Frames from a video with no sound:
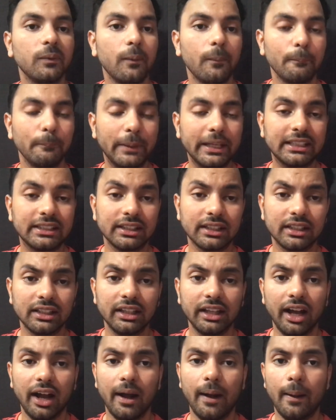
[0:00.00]
basically
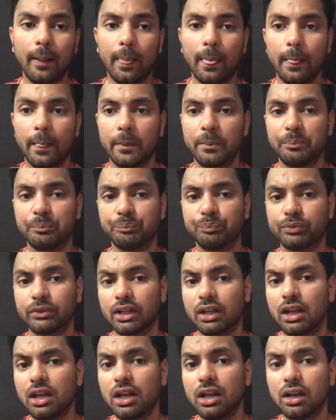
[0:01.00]
have
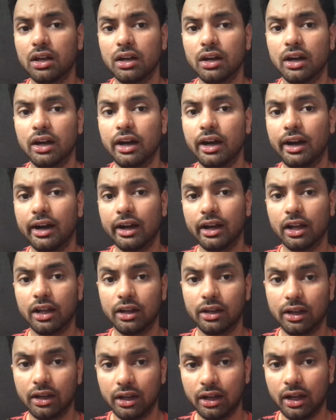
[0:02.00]
a
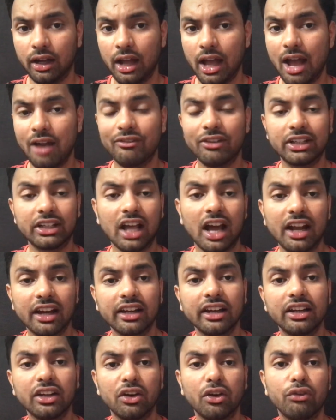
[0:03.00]

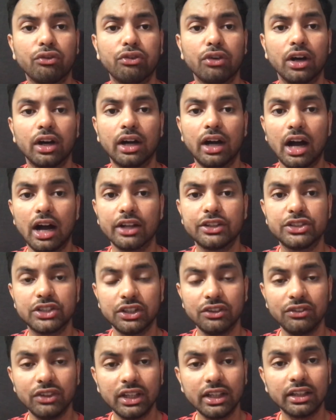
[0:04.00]
target of
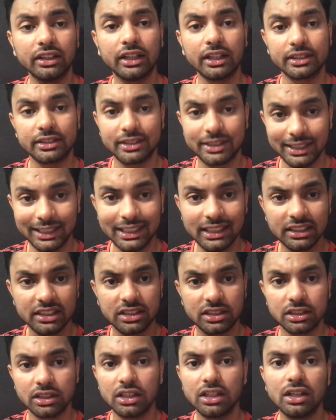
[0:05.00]
achieving the
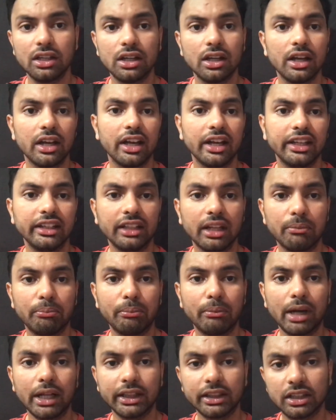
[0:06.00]
sales in a
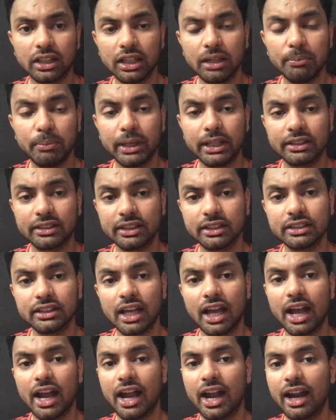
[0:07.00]
monthly basis.
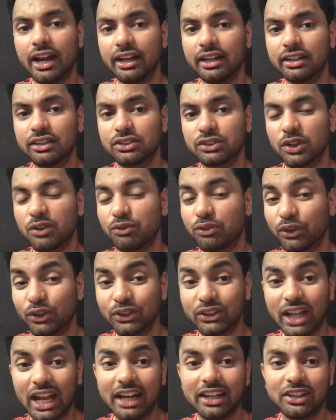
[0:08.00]
And so for
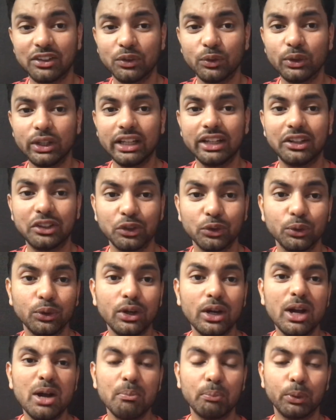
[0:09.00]
that you need to
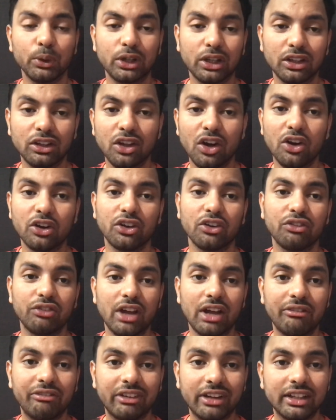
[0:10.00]
put a lot of
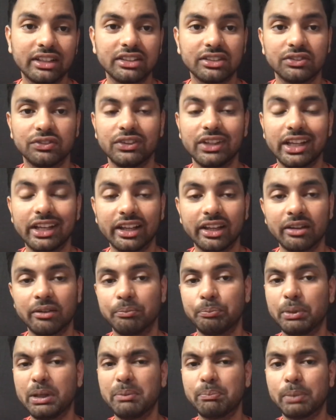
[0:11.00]
efforts, where
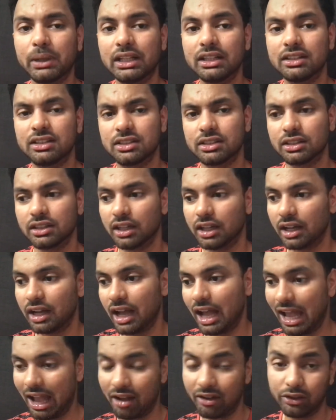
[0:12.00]
people
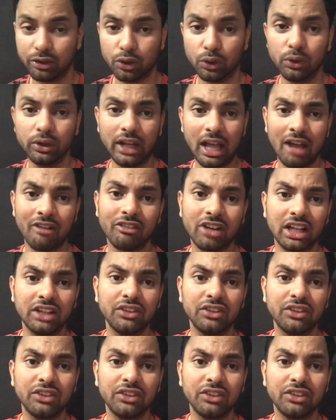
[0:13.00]
don't have